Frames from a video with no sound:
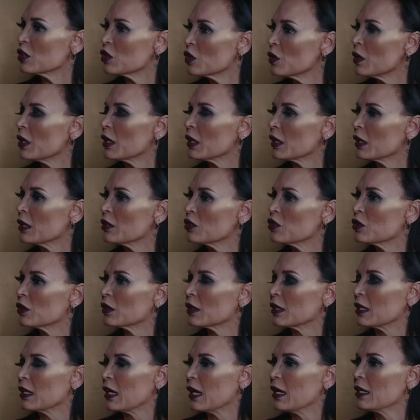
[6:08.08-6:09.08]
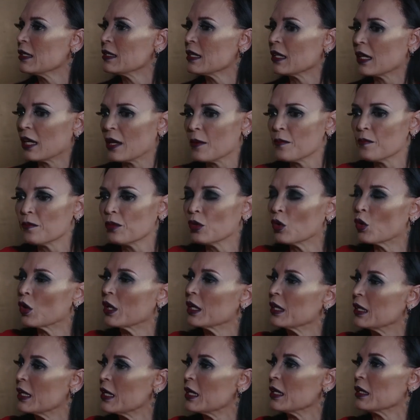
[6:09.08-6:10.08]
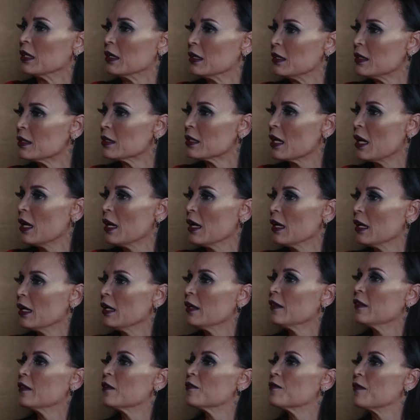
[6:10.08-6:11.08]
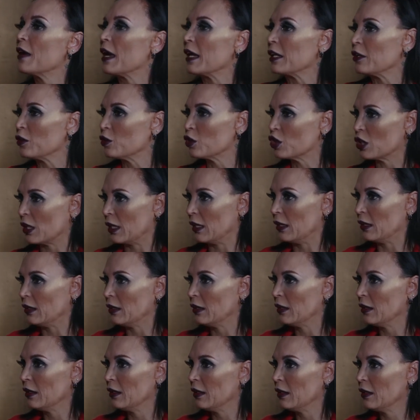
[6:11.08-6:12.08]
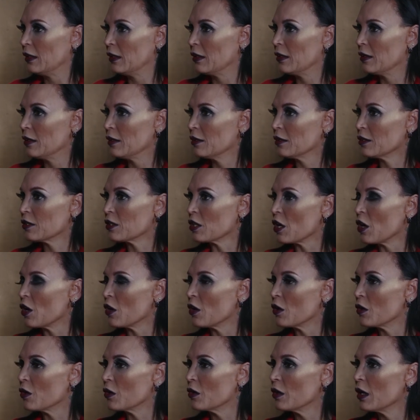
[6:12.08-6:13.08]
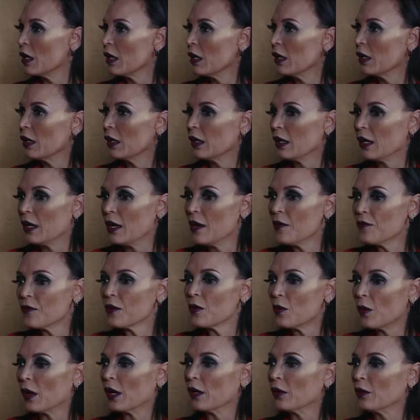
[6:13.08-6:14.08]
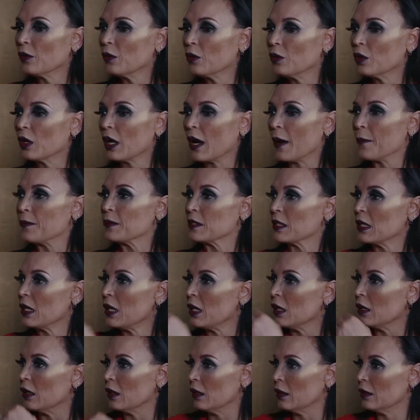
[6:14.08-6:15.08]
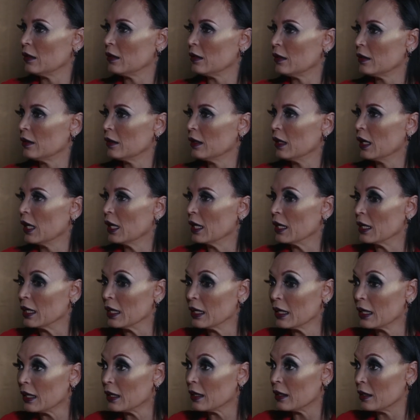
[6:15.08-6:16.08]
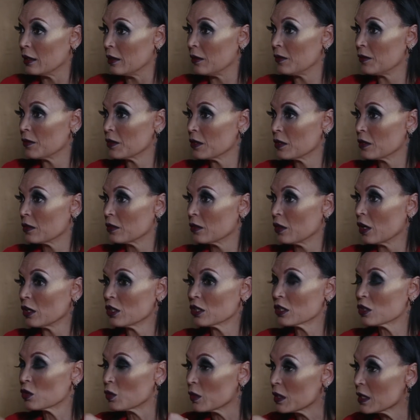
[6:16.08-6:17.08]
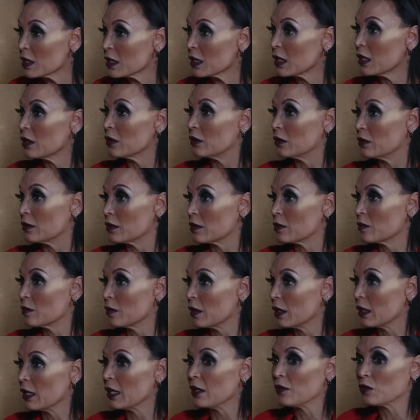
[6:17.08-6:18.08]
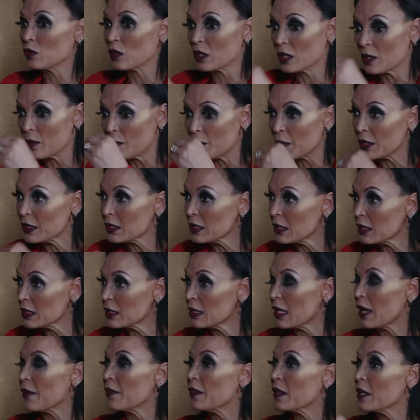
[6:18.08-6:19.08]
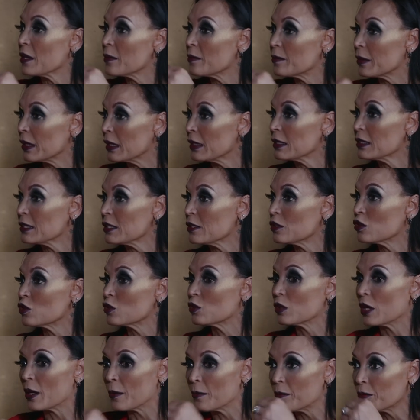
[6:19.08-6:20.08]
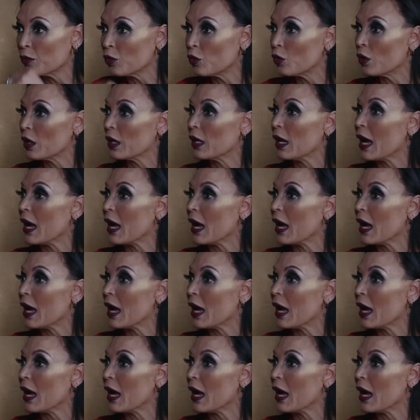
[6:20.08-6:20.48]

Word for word: doing is you're creating employers yeah. in the value chain so everyone who comes in leaves not just with skills, leaves mm -hmm. with the mm-hmm. business and the ability to employ